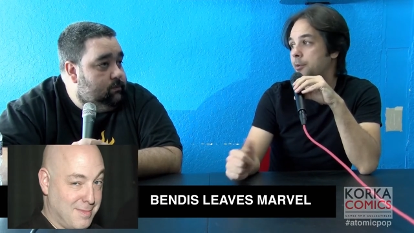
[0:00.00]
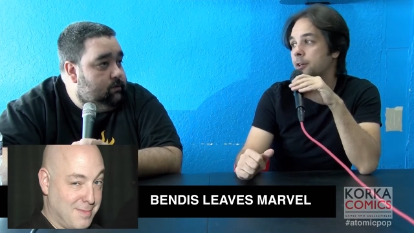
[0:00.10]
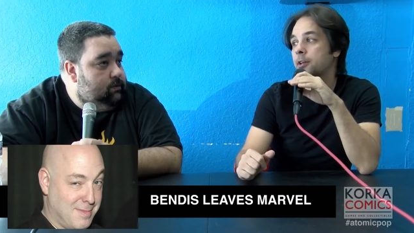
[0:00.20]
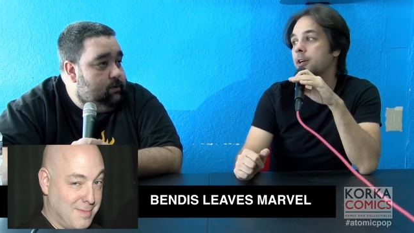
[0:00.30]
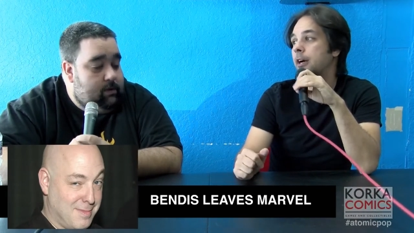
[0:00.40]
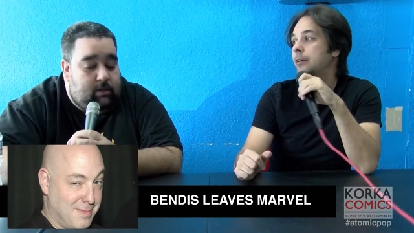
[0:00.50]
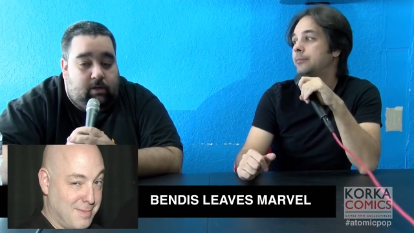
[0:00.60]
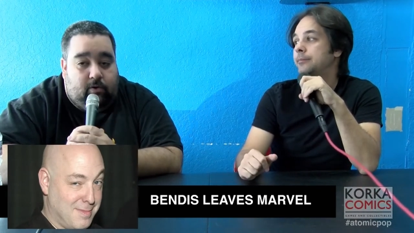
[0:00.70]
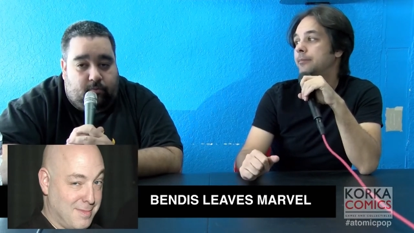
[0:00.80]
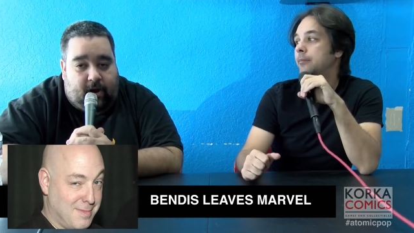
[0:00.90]
Speaker 1: America guy.
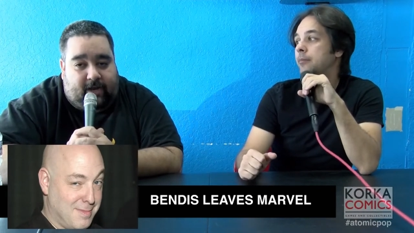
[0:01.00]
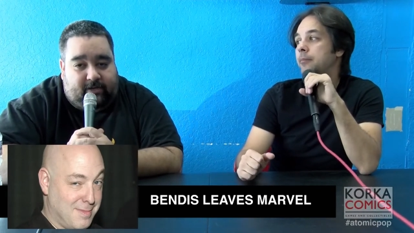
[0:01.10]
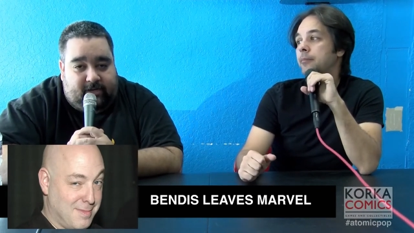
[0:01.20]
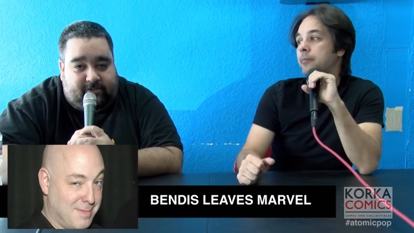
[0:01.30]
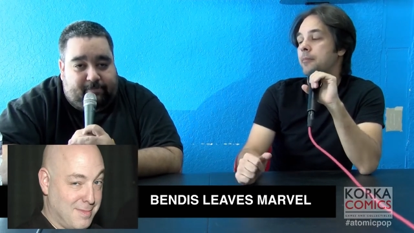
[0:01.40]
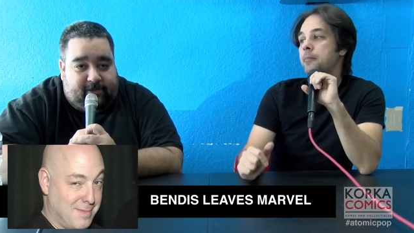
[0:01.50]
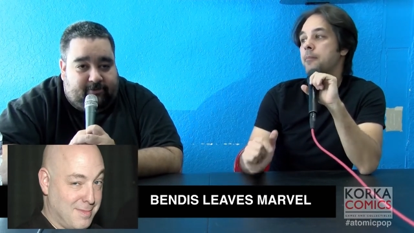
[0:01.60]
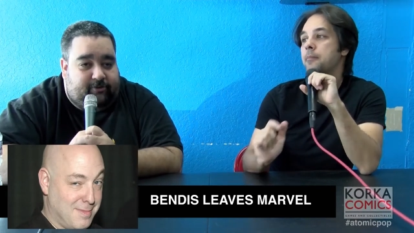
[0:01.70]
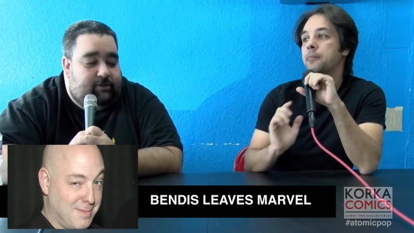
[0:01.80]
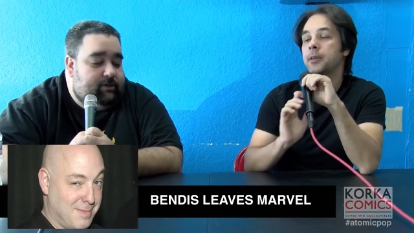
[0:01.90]
Speaker 2: Right, Nick
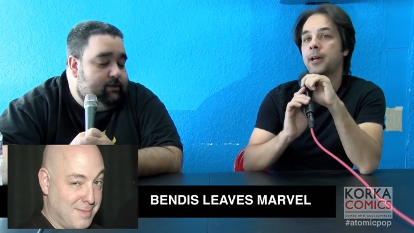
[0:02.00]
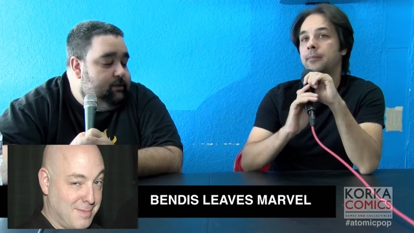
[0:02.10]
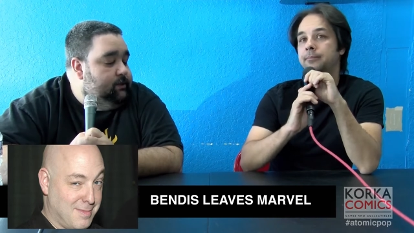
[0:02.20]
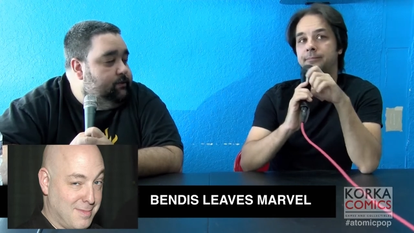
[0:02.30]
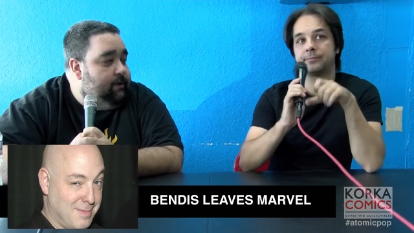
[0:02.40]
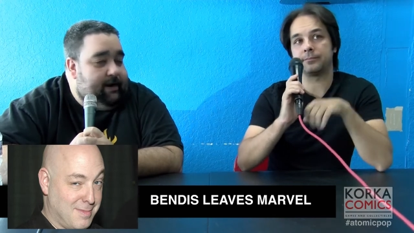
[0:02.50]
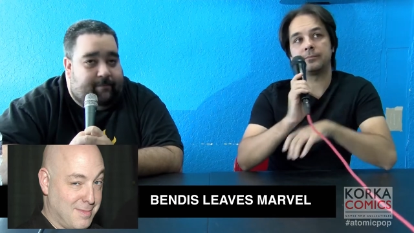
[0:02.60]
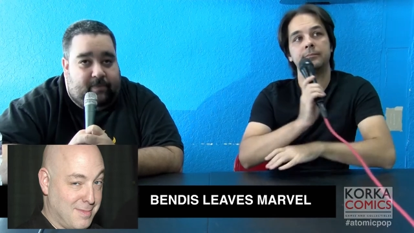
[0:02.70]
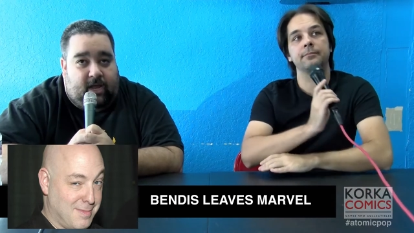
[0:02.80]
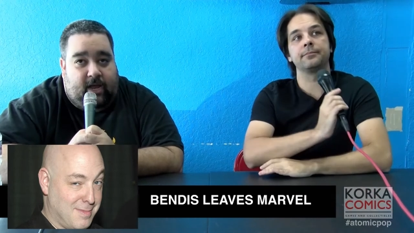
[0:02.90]
Spencer. Yeah. Right.
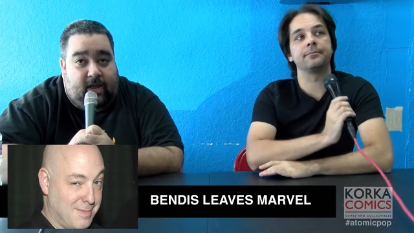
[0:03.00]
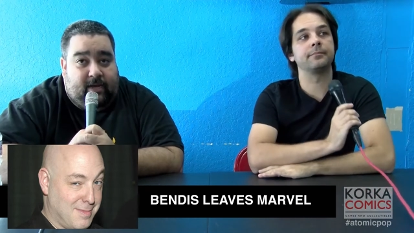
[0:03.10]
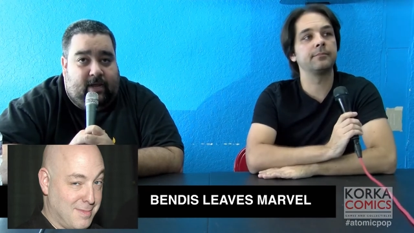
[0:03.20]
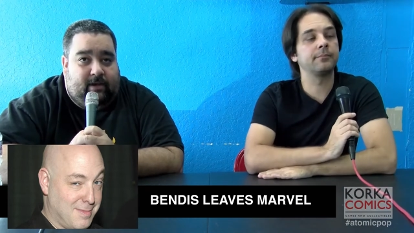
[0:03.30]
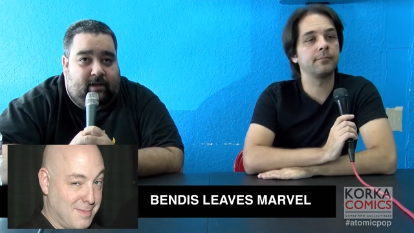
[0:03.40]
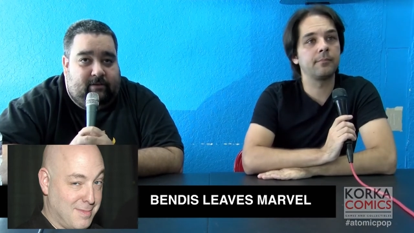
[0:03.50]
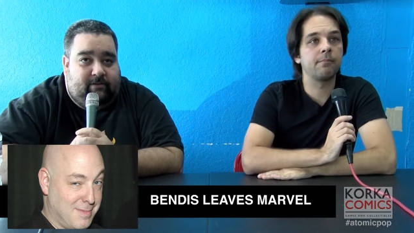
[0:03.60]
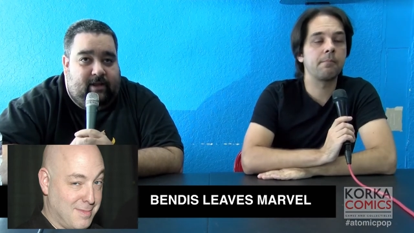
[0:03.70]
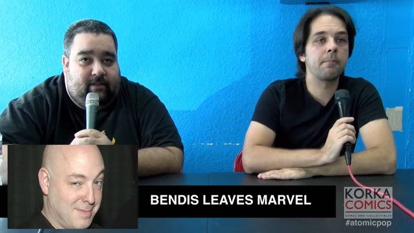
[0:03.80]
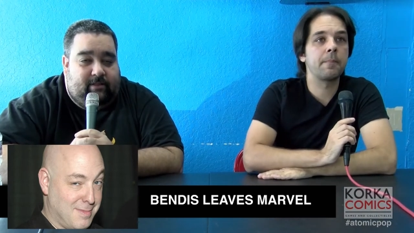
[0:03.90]
Uh, and and
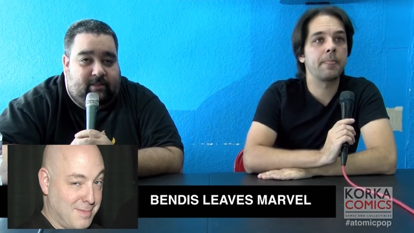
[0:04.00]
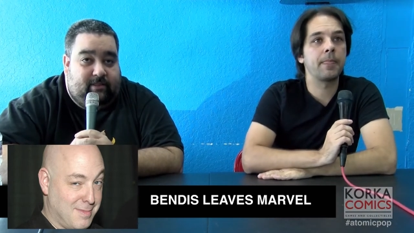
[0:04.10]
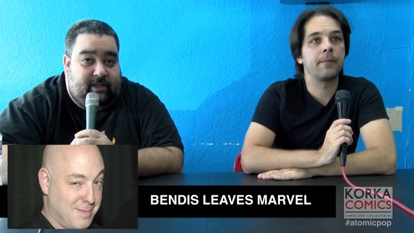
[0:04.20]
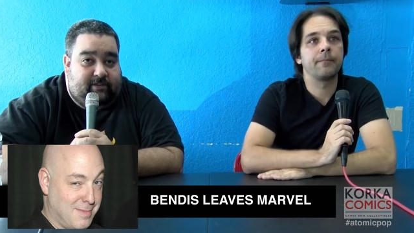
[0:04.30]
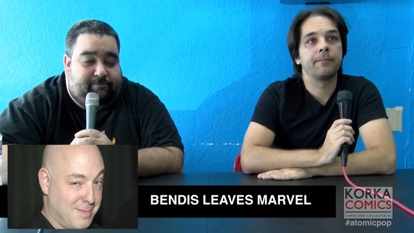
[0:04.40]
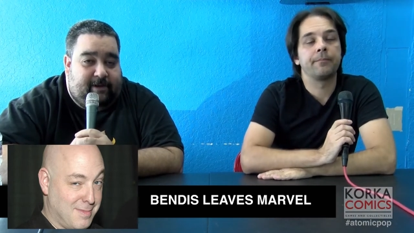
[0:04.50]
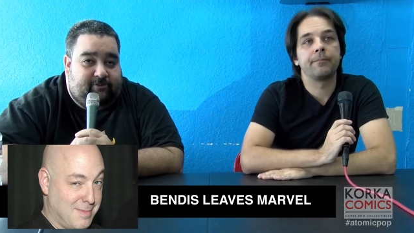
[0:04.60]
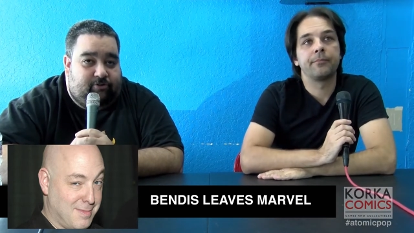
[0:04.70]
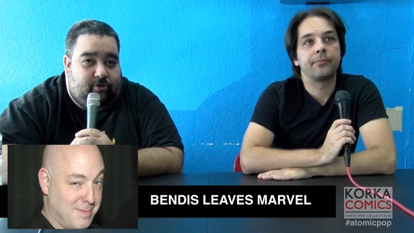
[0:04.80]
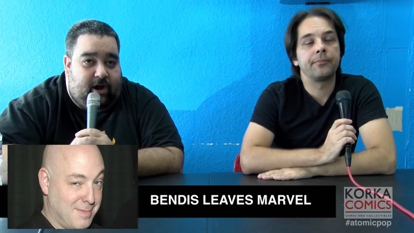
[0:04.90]
and the Nick
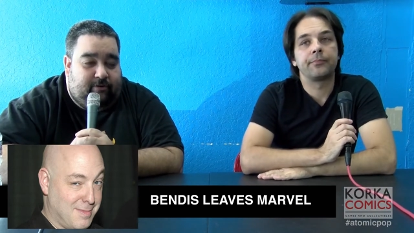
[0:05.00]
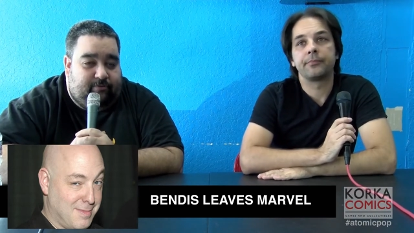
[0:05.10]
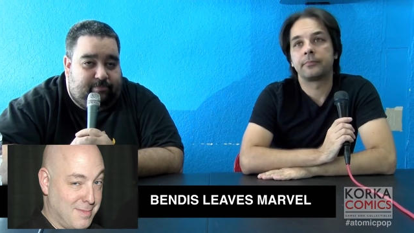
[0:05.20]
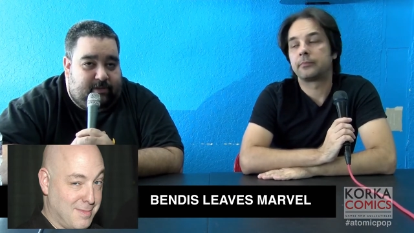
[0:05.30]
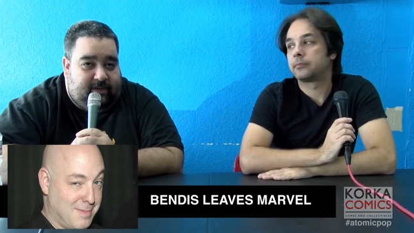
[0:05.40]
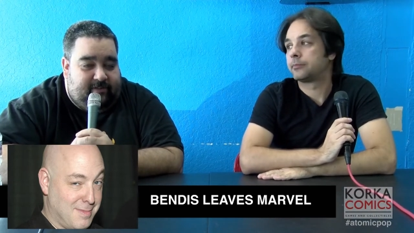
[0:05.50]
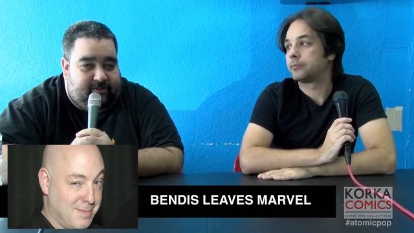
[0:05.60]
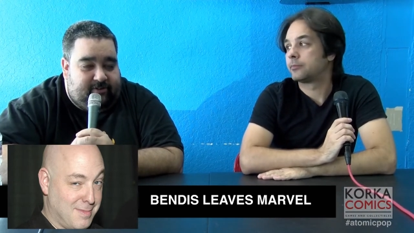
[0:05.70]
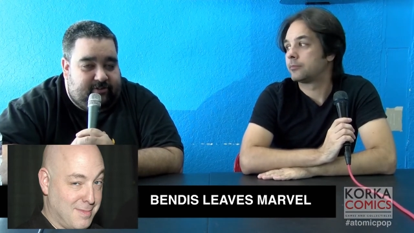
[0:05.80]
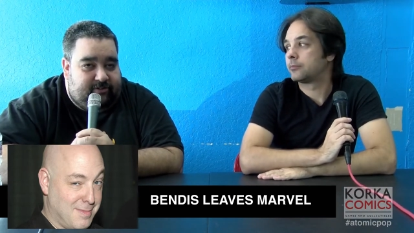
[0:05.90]
Spencer, I don't believe he's
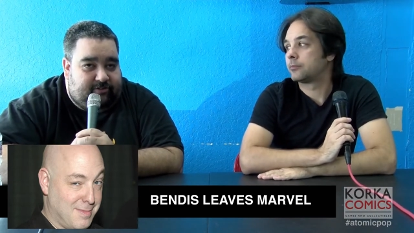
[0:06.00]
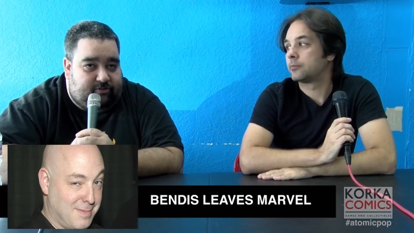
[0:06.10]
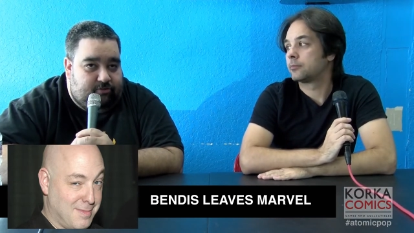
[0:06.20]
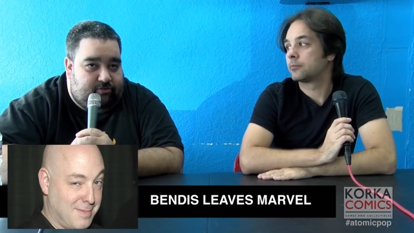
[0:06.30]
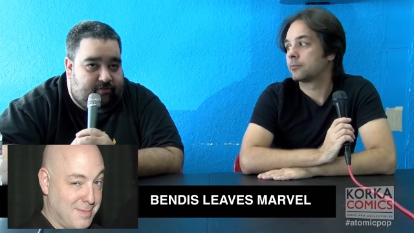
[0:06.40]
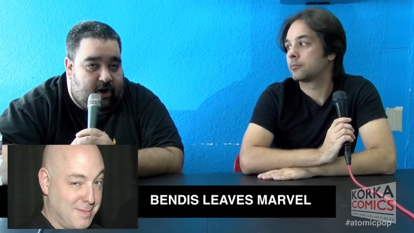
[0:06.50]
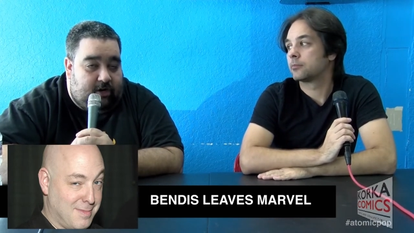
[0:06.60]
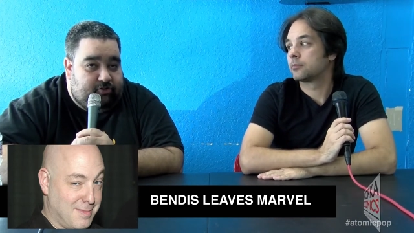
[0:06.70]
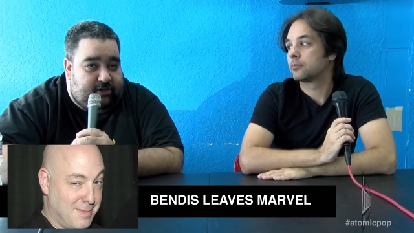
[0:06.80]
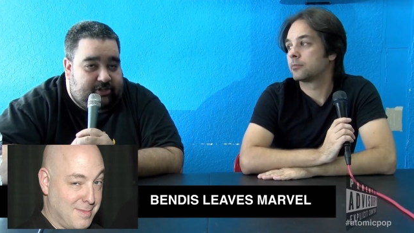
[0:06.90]
on an exclusive
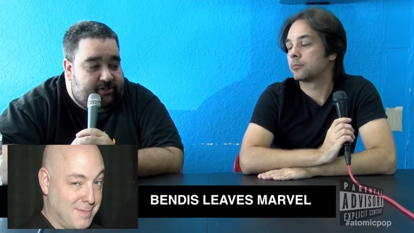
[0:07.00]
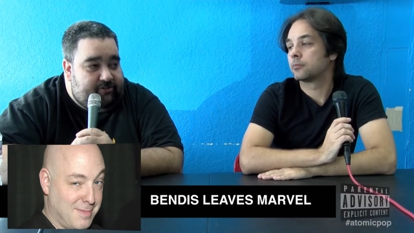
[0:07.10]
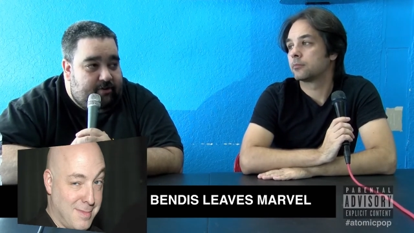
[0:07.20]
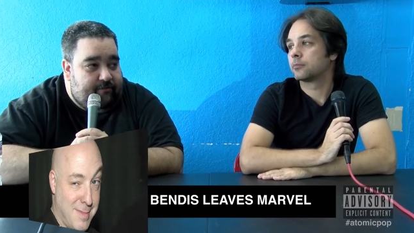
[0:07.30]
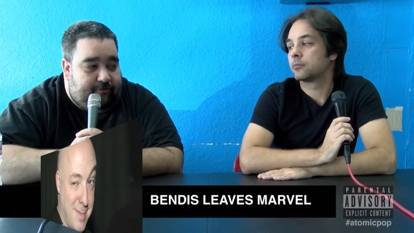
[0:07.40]
contract. Jason Aaron